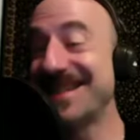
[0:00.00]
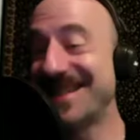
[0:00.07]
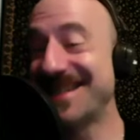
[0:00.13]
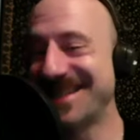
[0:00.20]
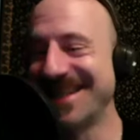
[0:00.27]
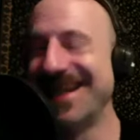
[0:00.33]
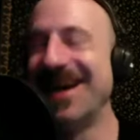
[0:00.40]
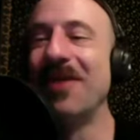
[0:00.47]

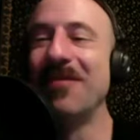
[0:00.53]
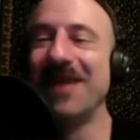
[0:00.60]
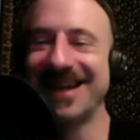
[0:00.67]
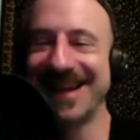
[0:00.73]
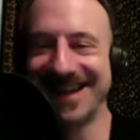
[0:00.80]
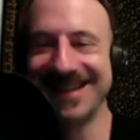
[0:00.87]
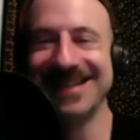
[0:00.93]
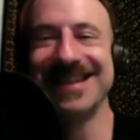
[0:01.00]
11 minutes
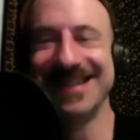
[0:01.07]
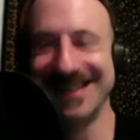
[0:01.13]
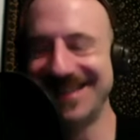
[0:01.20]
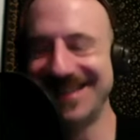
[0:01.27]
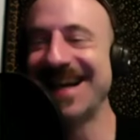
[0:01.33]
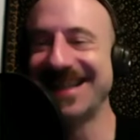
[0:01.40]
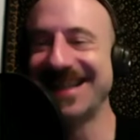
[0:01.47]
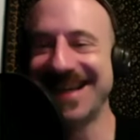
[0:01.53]
oh after an
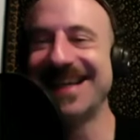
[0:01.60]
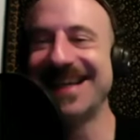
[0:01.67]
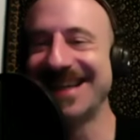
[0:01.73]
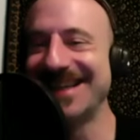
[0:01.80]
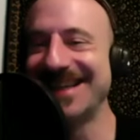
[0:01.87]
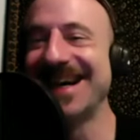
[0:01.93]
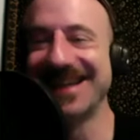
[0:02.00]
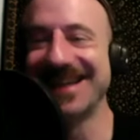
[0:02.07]
yeah, intro. Yeah, yeah,
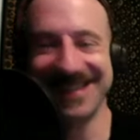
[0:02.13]
yeah.